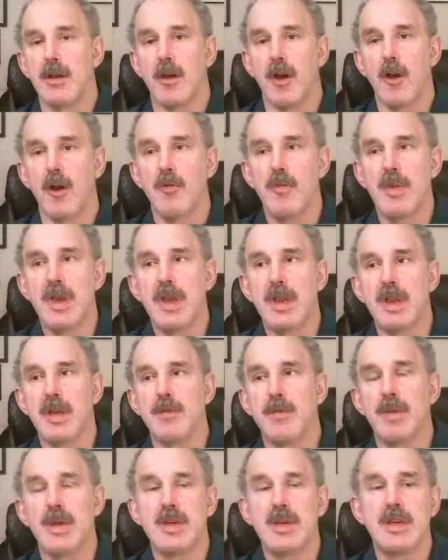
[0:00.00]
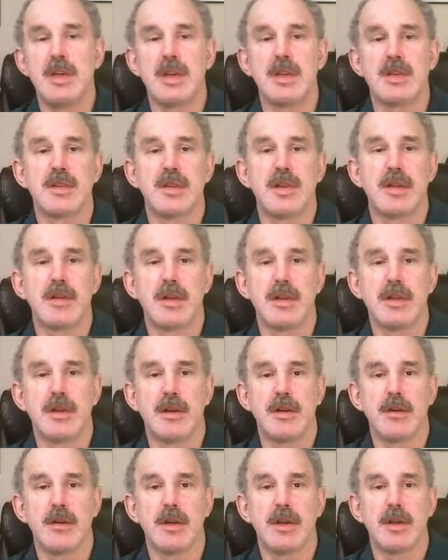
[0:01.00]
are meeting the PTSD
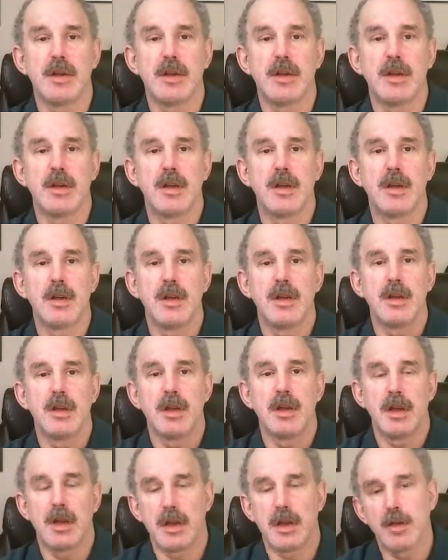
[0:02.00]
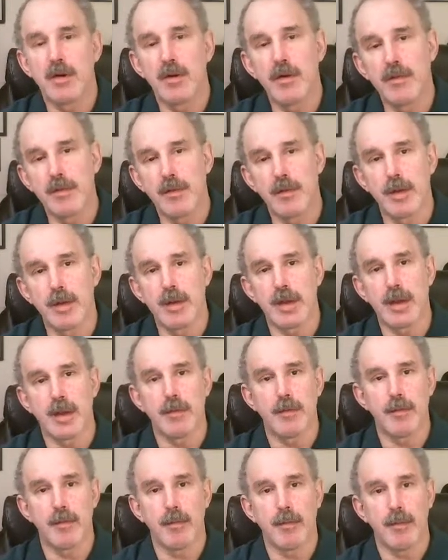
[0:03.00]
criteria, I go over it with
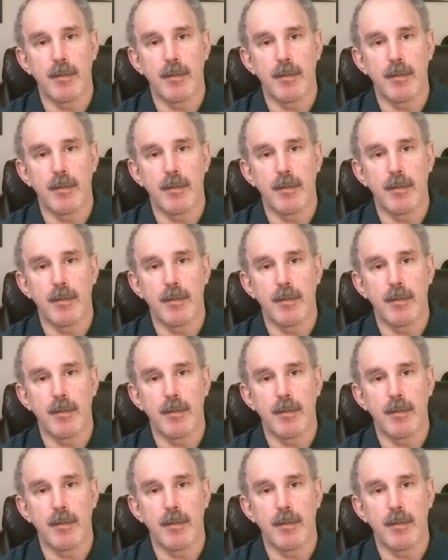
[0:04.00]
them.